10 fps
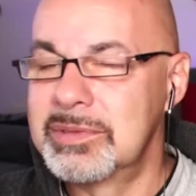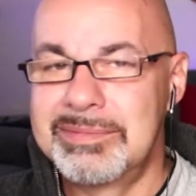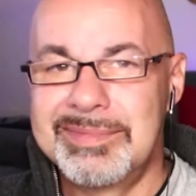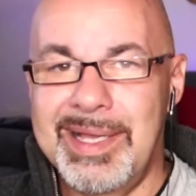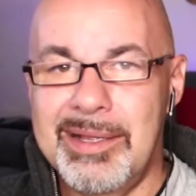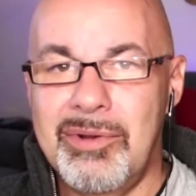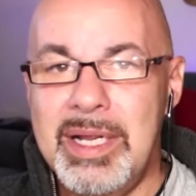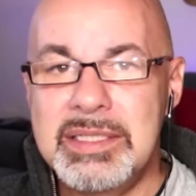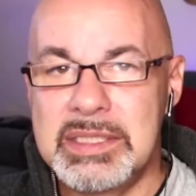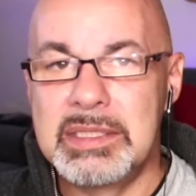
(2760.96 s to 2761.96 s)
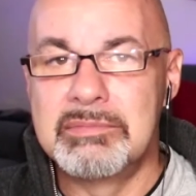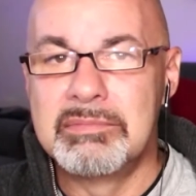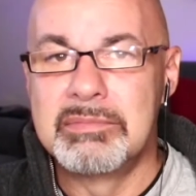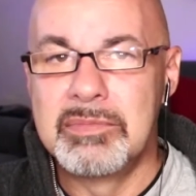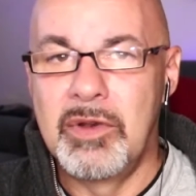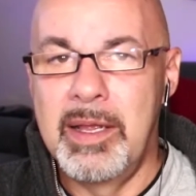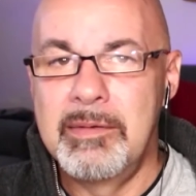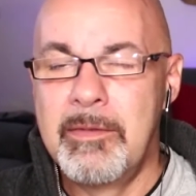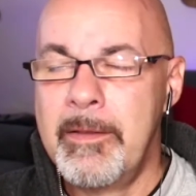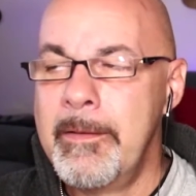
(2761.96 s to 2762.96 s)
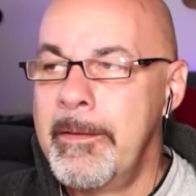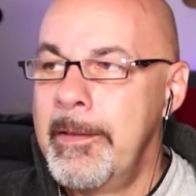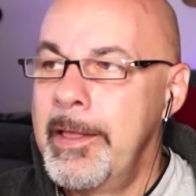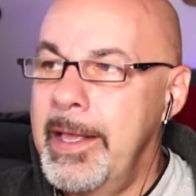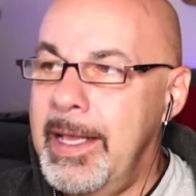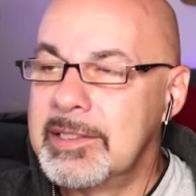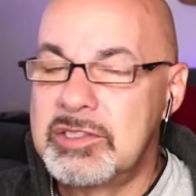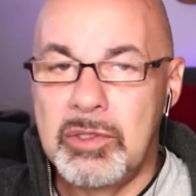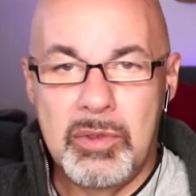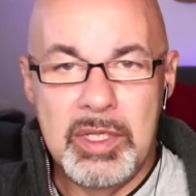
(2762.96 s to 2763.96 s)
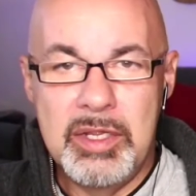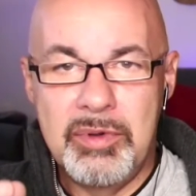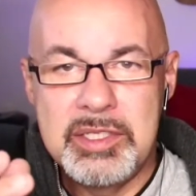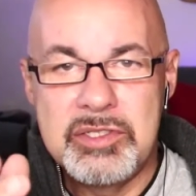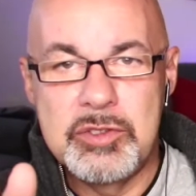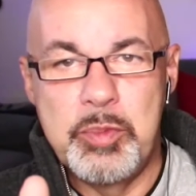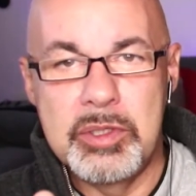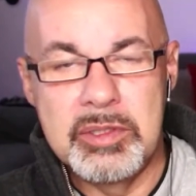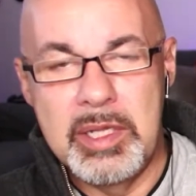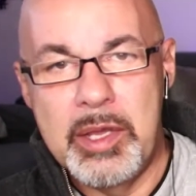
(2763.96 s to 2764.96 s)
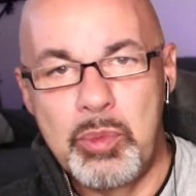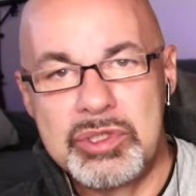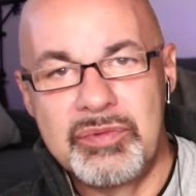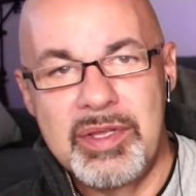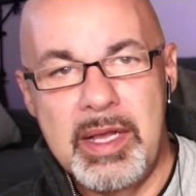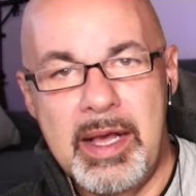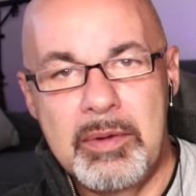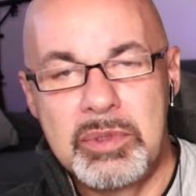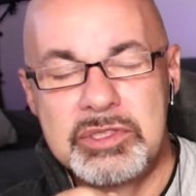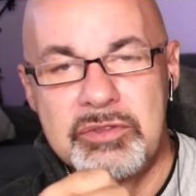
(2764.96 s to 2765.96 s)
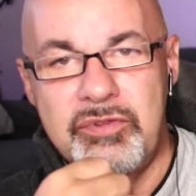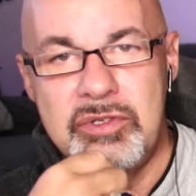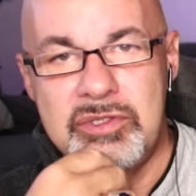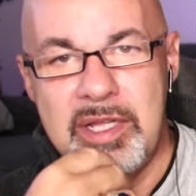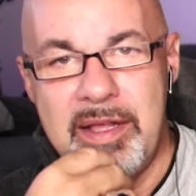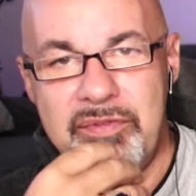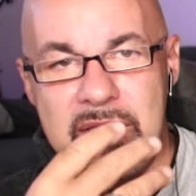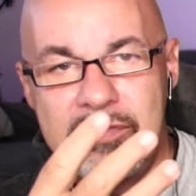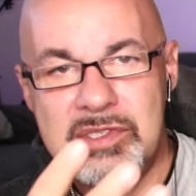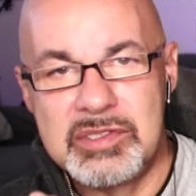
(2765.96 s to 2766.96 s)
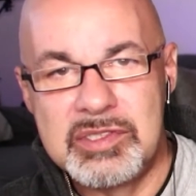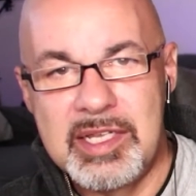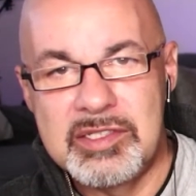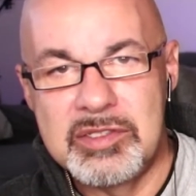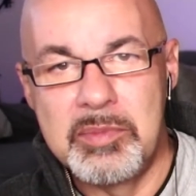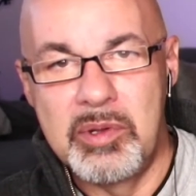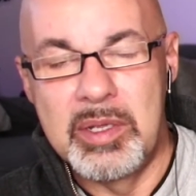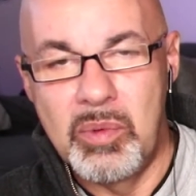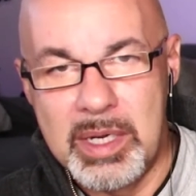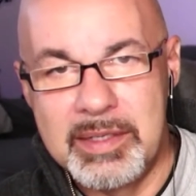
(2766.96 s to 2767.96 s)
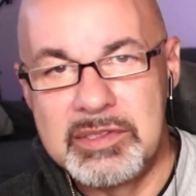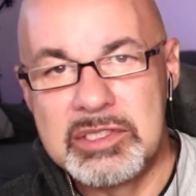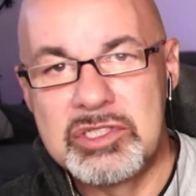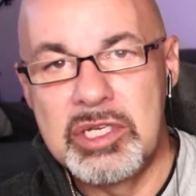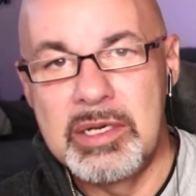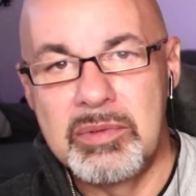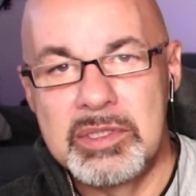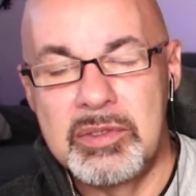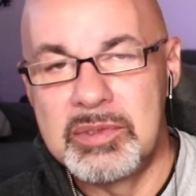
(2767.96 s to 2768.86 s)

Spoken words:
like crazy, right? And so he writes this book, The Language of God, which the first half gives his testimony, what I just shared with you.